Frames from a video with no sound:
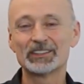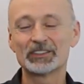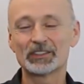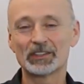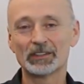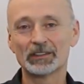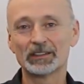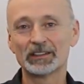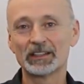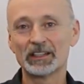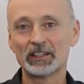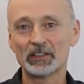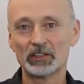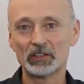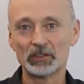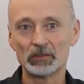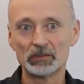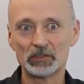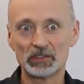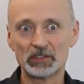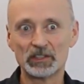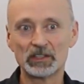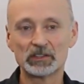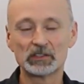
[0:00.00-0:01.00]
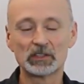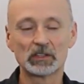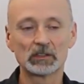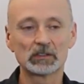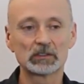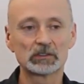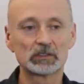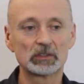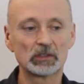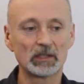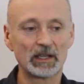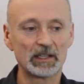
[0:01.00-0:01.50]
certainly a huge
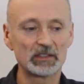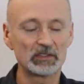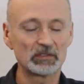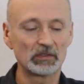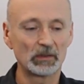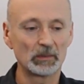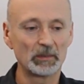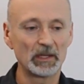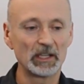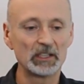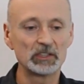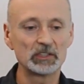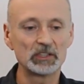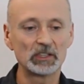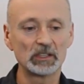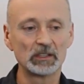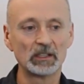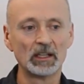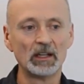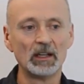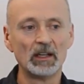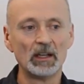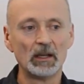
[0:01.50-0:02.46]
digital transformation,